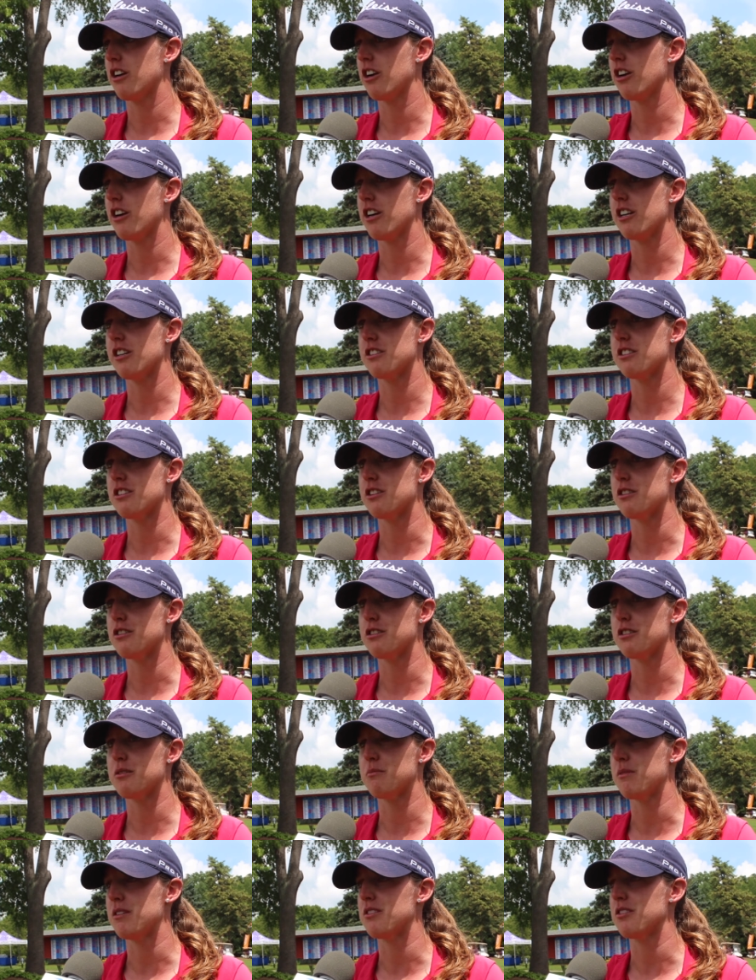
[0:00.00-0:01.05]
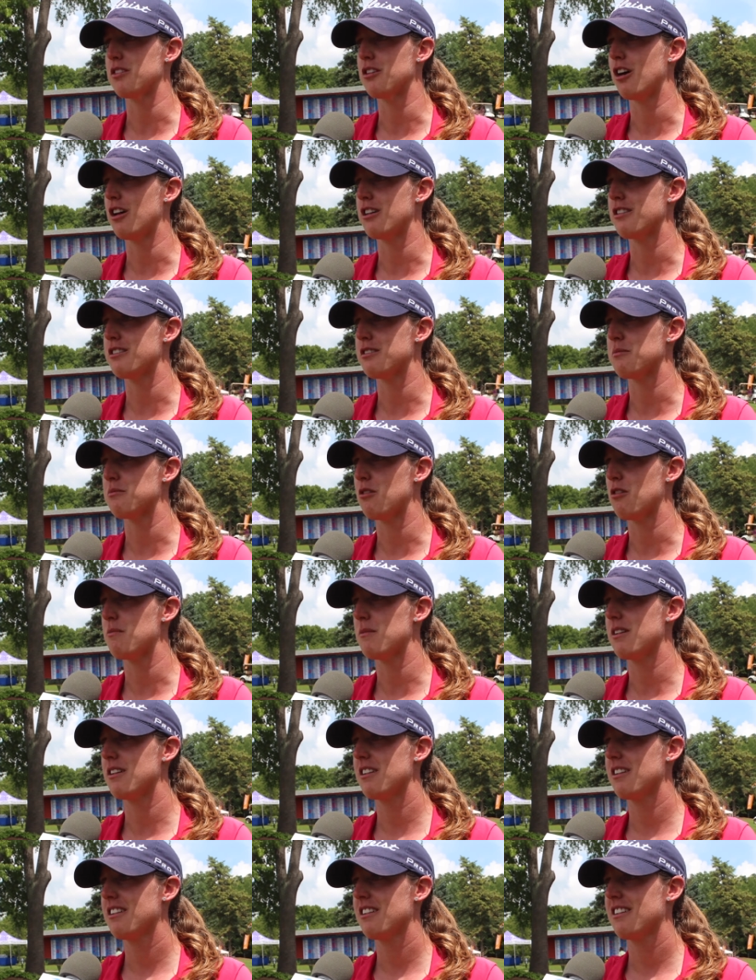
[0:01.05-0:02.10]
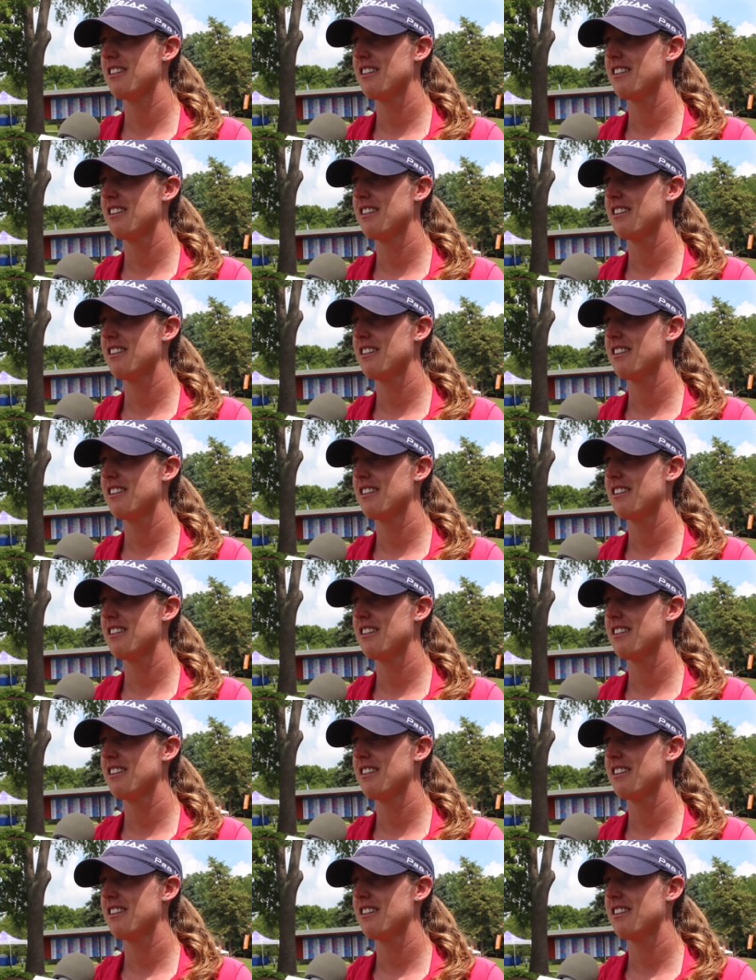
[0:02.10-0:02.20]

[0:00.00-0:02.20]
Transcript: career, so it just means a lot at this moment.